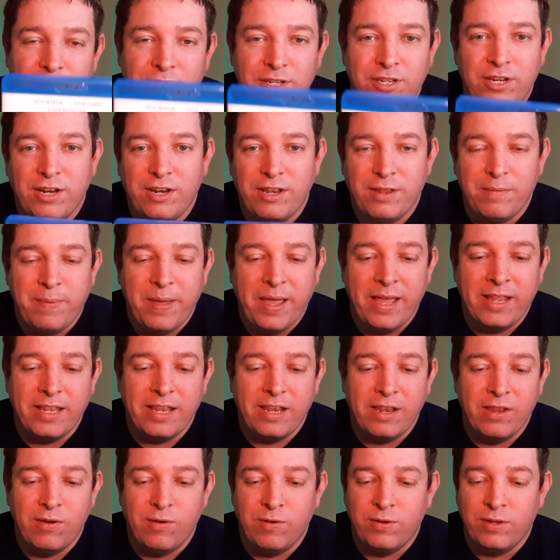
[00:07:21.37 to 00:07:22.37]
to share the bed
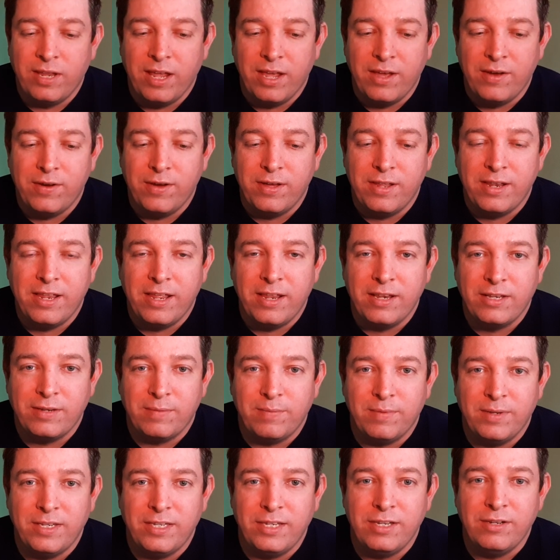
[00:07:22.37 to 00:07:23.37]
in the hotel and then
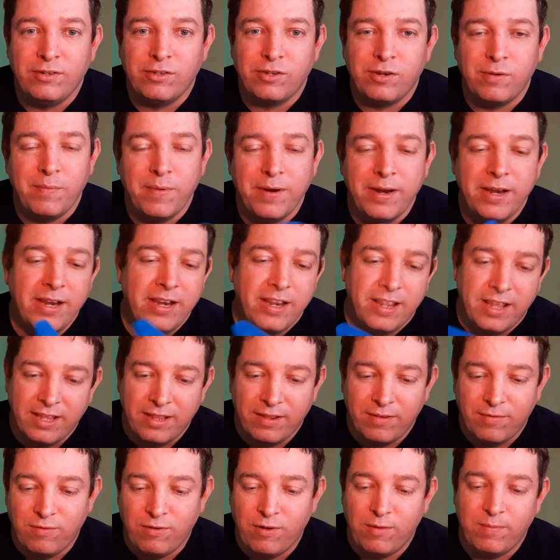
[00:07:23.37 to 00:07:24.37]
somebody steals their money and I think
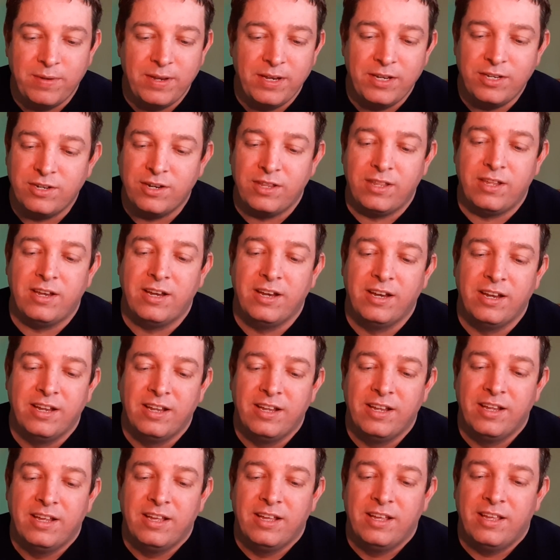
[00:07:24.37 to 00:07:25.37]
they've robbed each other.
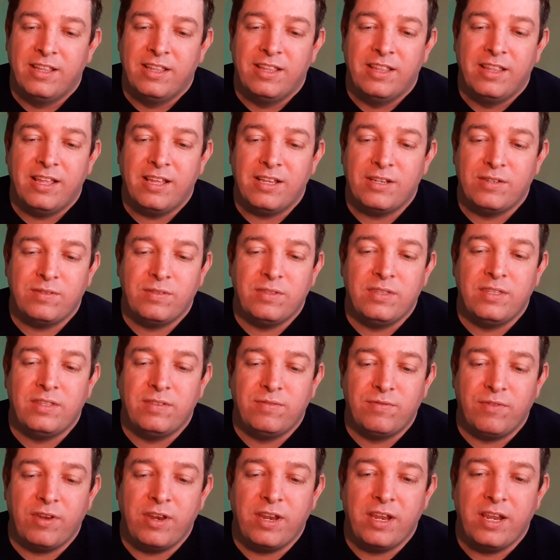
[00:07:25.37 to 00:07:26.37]
That's
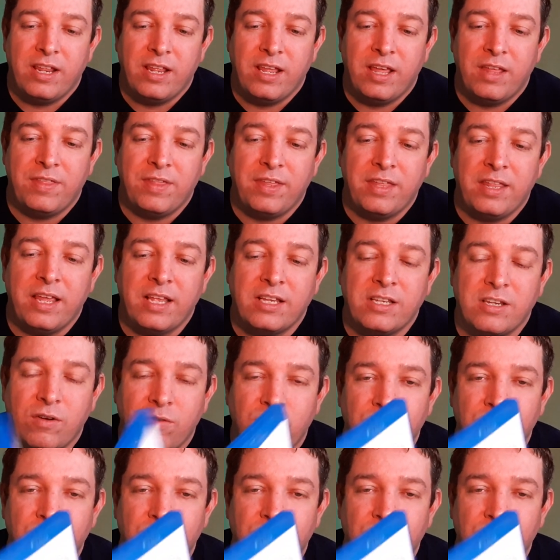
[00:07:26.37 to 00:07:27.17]
funny. I think that's a